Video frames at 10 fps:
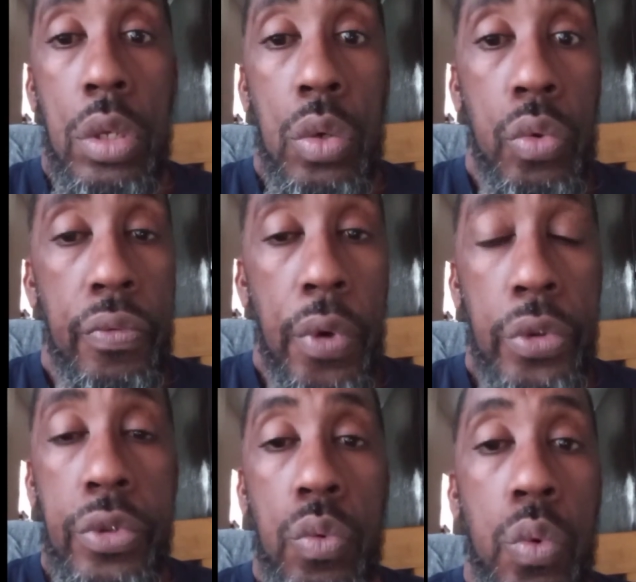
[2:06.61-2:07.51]

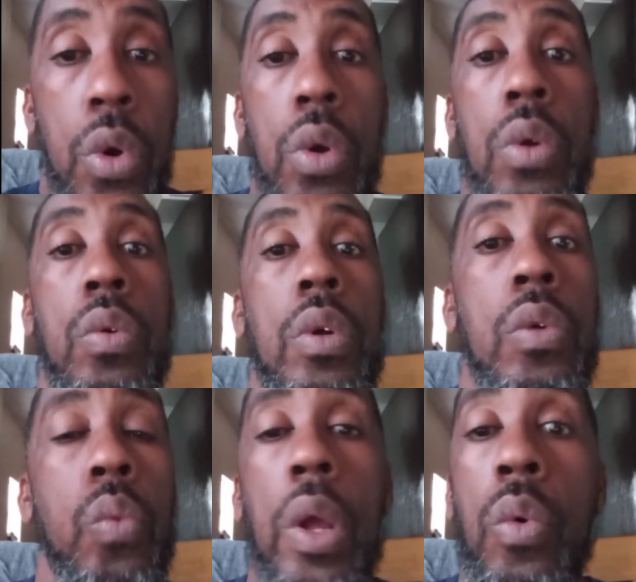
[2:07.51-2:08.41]
universal world,
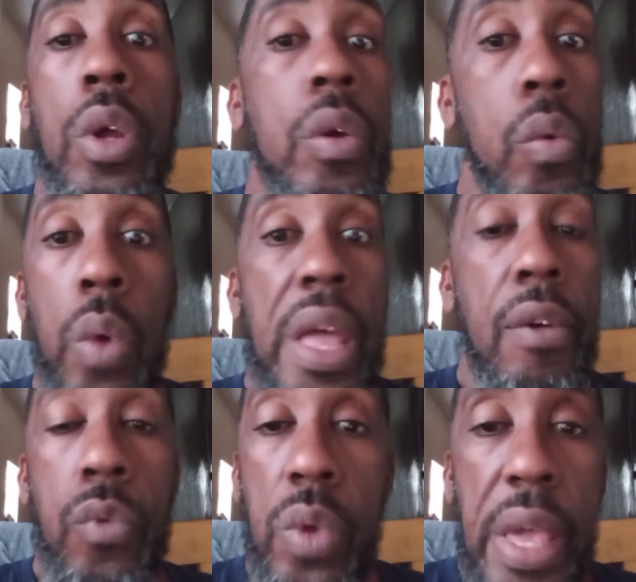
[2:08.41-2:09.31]
or
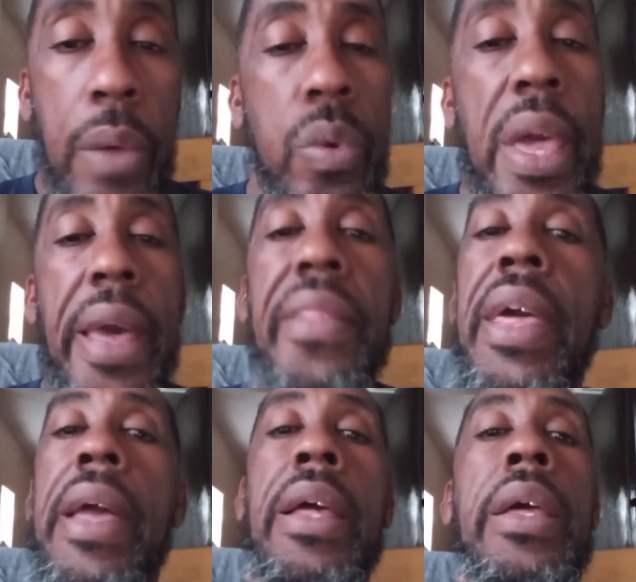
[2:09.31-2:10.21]
wherever, we at, we have
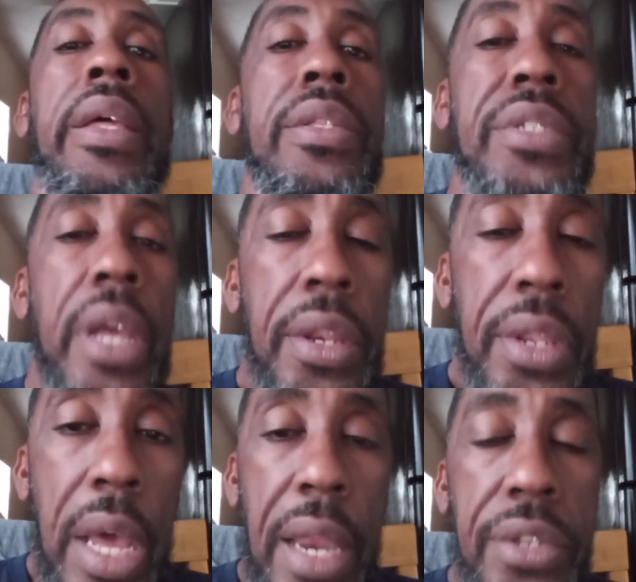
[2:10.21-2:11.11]
that
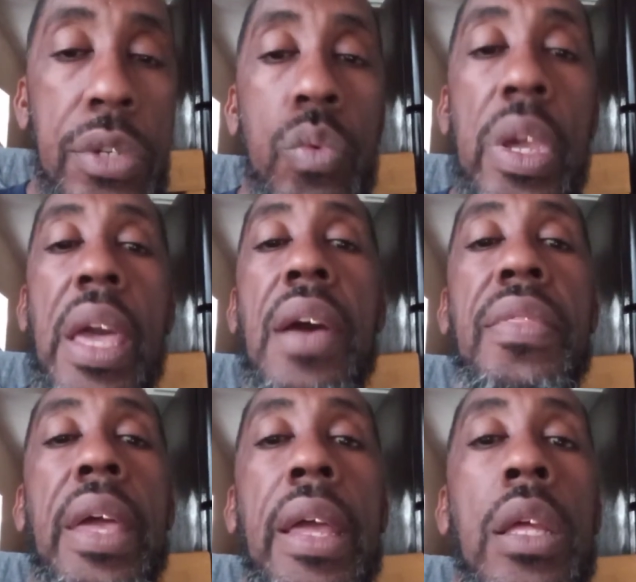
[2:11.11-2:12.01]
technology, we
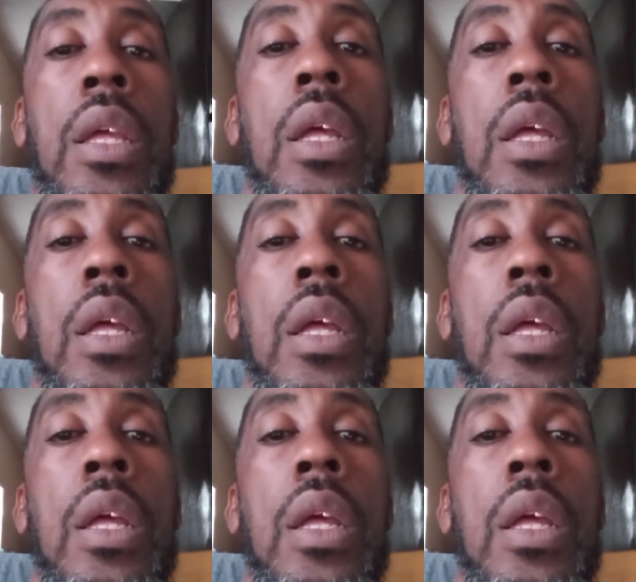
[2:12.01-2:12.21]
have that